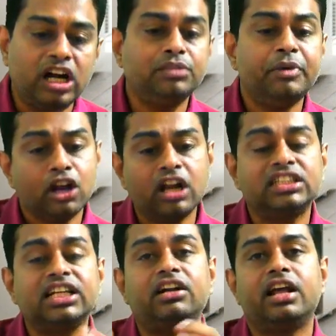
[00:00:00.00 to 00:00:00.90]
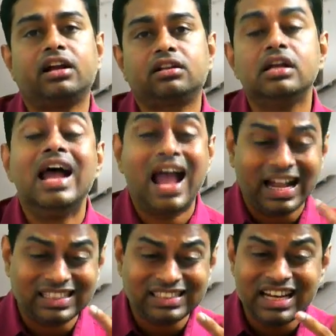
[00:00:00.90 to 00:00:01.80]
is B? Non-executive director.
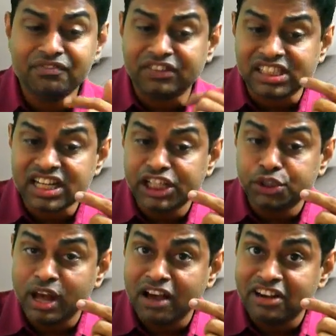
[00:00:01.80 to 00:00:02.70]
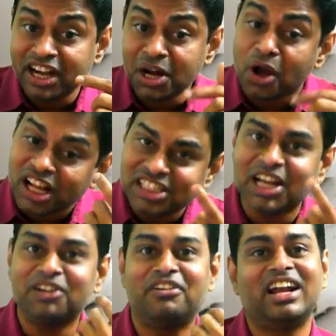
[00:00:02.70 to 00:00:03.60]
Actually, first I should have written
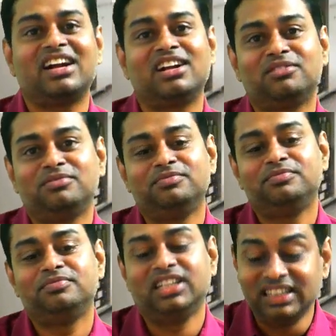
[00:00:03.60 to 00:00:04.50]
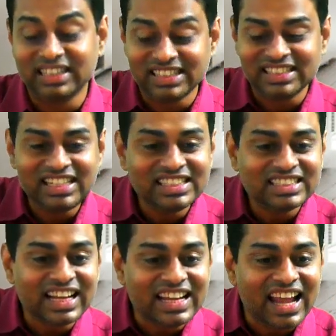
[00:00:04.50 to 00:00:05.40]
non-executive director. This is
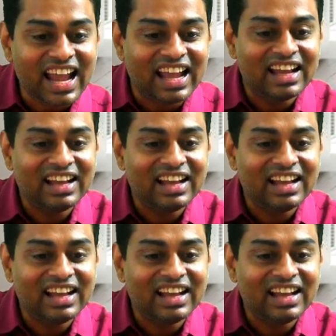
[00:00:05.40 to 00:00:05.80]
A.